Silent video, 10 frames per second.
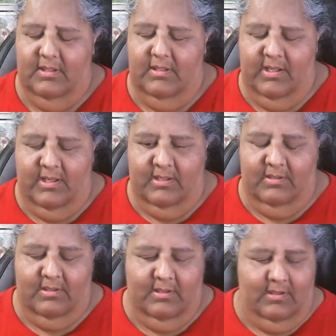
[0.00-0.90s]
And
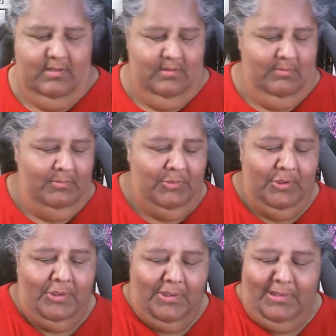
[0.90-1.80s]
I'm not
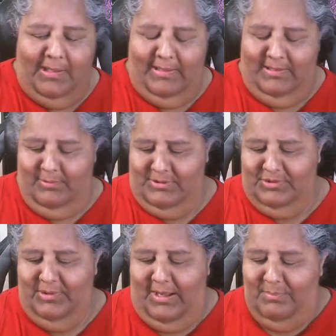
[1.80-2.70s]
gonna lie, I was
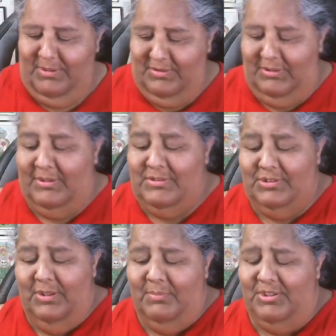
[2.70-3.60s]
so happy to learn
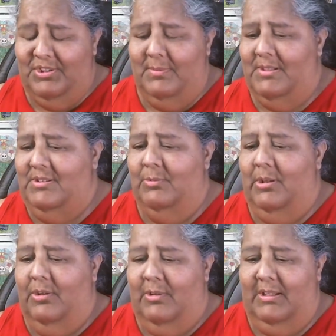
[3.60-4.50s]
so much about
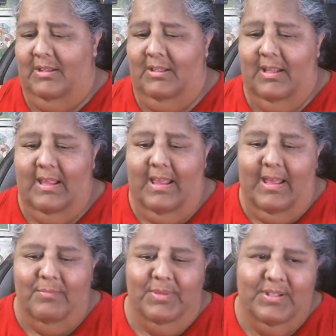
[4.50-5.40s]
Siwakwat,
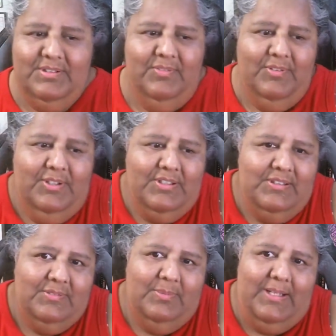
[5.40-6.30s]
because of
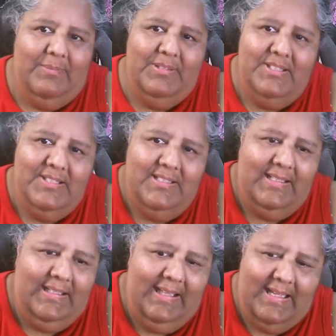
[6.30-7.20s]
course when I'm teaching a
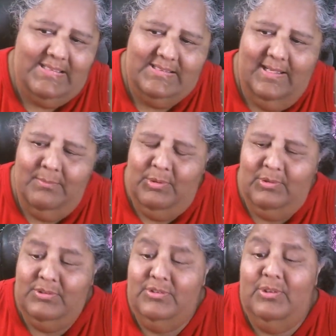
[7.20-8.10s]
class, I'm
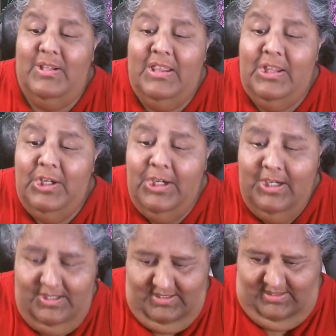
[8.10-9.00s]
also
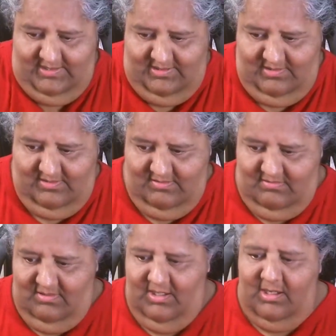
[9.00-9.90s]
learning
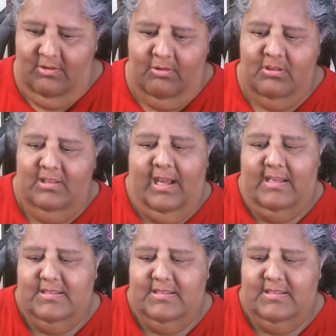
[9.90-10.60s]
a whole lot.